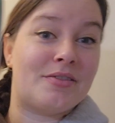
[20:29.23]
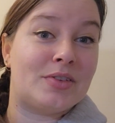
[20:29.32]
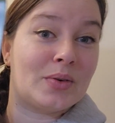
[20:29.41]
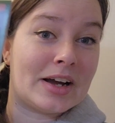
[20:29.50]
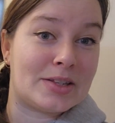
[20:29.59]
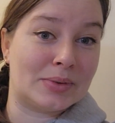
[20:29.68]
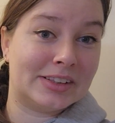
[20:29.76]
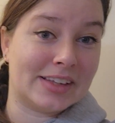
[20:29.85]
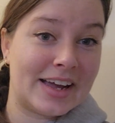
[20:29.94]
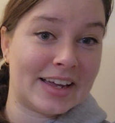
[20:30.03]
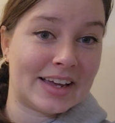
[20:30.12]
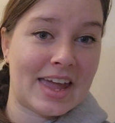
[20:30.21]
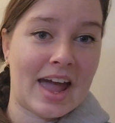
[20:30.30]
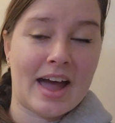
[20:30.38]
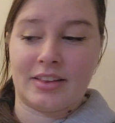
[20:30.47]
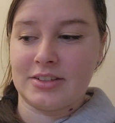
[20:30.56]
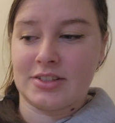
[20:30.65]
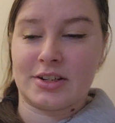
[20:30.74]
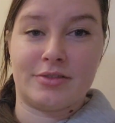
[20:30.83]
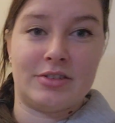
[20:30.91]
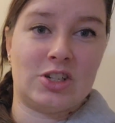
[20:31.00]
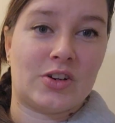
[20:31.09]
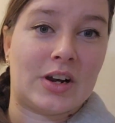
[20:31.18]
if you guys would like a calendar
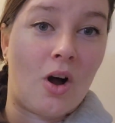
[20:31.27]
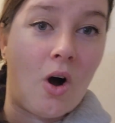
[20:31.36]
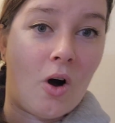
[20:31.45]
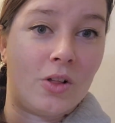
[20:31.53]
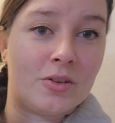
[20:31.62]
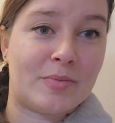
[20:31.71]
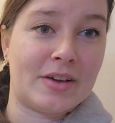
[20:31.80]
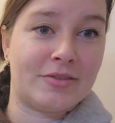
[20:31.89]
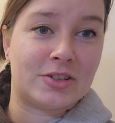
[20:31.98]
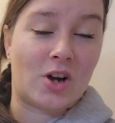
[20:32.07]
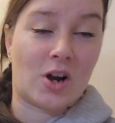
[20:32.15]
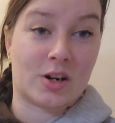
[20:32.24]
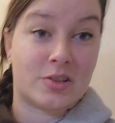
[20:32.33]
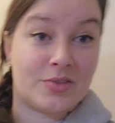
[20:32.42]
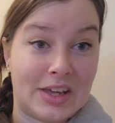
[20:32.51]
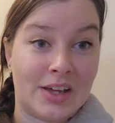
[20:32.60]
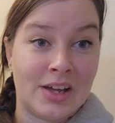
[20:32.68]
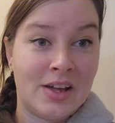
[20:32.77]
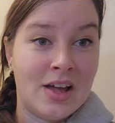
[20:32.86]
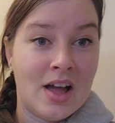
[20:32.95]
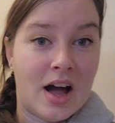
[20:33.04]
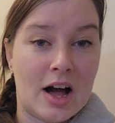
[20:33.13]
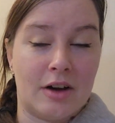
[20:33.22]
featuring all of my photography
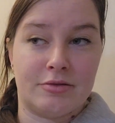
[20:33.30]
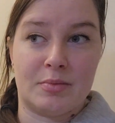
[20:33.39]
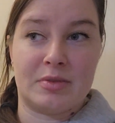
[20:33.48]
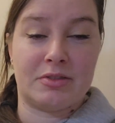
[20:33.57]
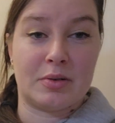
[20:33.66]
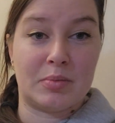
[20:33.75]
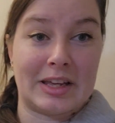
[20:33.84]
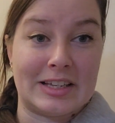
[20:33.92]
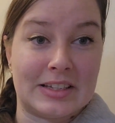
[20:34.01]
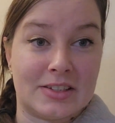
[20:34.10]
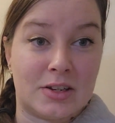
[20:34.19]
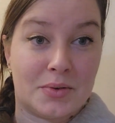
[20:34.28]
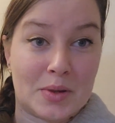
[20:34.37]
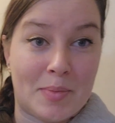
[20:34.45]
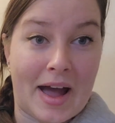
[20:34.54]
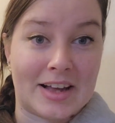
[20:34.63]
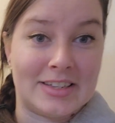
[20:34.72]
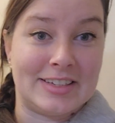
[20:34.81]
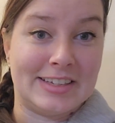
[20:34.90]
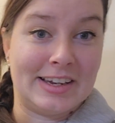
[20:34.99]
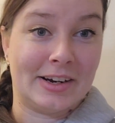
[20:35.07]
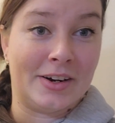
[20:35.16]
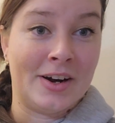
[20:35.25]
um, from different places over the past
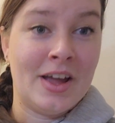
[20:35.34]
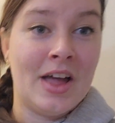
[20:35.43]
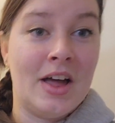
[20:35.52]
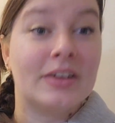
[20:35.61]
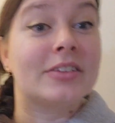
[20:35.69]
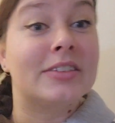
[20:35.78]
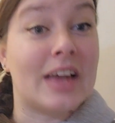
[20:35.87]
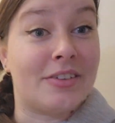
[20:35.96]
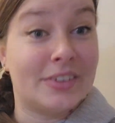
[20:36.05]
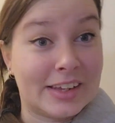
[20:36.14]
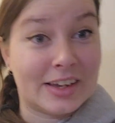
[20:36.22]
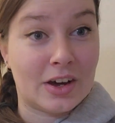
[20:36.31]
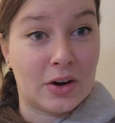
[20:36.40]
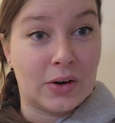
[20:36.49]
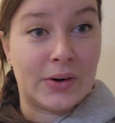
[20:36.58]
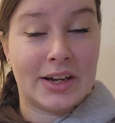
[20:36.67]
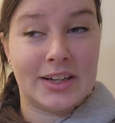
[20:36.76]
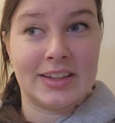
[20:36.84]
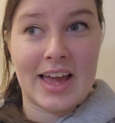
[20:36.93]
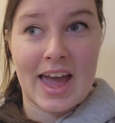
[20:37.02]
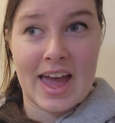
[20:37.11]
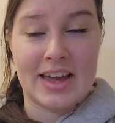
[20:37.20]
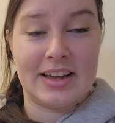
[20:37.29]
year definitely go
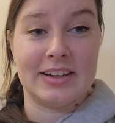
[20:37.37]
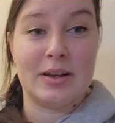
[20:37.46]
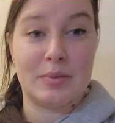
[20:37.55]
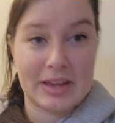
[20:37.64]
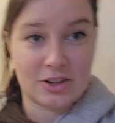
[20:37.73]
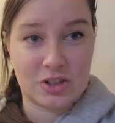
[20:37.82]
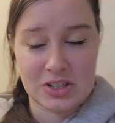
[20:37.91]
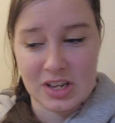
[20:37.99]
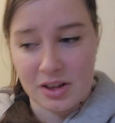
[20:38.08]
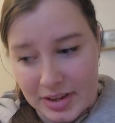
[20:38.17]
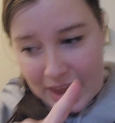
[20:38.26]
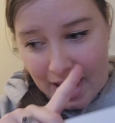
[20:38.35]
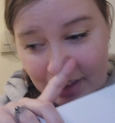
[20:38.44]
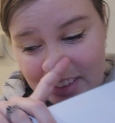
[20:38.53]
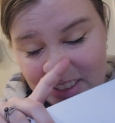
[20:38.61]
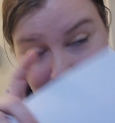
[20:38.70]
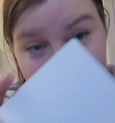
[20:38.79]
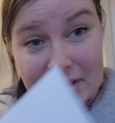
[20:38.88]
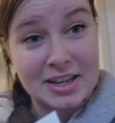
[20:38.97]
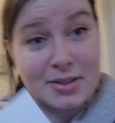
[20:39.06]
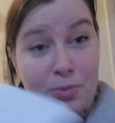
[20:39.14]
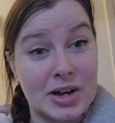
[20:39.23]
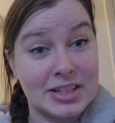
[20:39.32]
ahead and get yourself a calendar
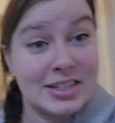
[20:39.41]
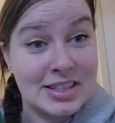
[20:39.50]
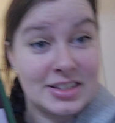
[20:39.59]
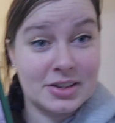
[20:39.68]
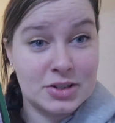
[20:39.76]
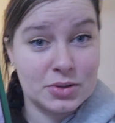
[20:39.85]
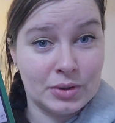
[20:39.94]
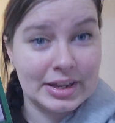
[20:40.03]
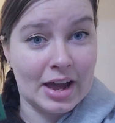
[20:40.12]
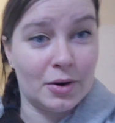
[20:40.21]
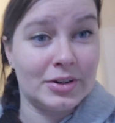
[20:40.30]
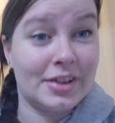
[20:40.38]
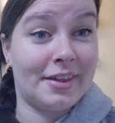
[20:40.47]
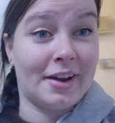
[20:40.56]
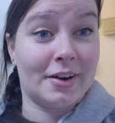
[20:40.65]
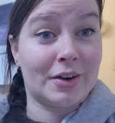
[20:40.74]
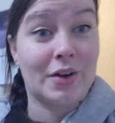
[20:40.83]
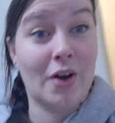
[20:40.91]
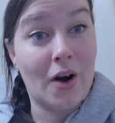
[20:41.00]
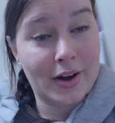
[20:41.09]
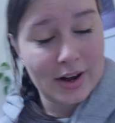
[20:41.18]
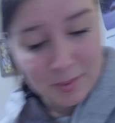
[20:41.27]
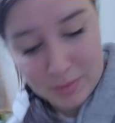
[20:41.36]
because once these are sold out they are
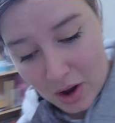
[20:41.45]
gone I'm